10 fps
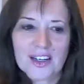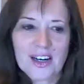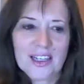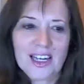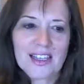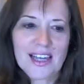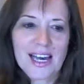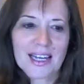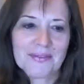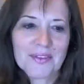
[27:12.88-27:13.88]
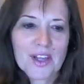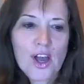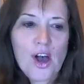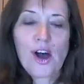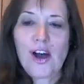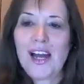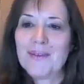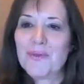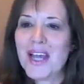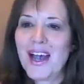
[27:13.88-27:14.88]
I like that. All right,
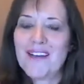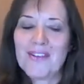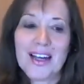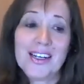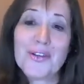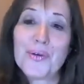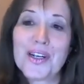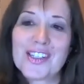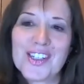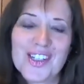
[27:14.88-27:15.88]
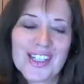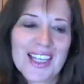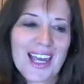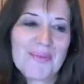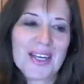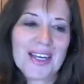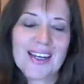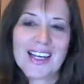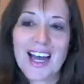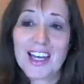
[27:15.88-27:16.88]
we have another question just came in.
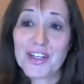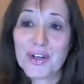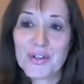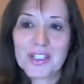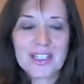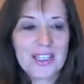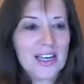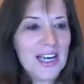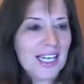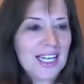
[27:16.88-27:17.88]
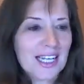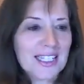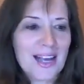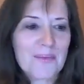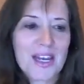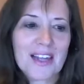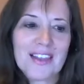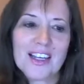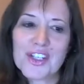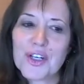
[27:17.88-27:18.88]
It kind of goes to next time, but I
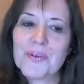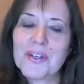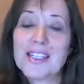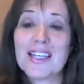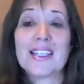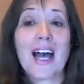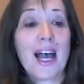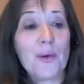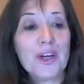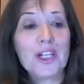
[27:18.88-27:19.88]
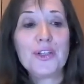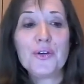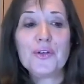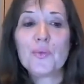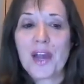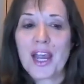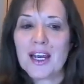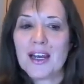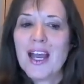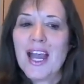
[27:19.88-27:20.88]
think it's a good one. It says, I want to lose weight
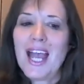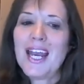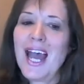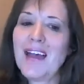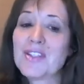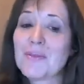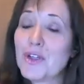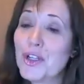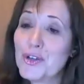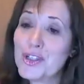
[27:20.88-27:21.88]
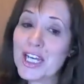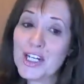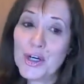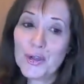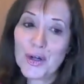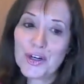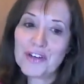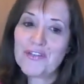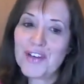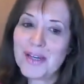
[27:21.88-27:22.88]
and have some clothes that no longer
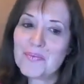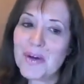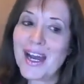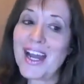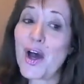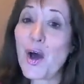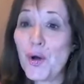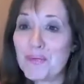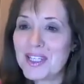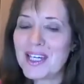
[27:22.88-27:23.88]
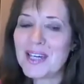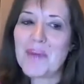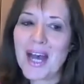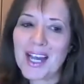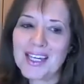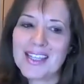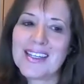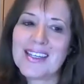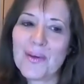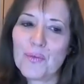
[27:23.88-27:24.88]
fit, but I hope to get back
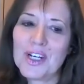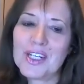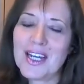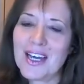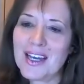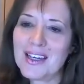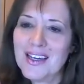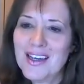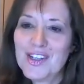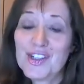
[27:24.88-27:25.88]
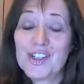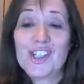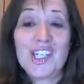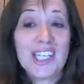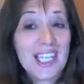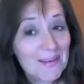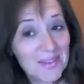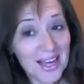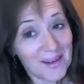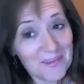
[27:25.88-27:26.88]
into them one day. Should she keep
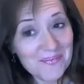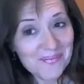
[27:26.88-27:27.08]
them?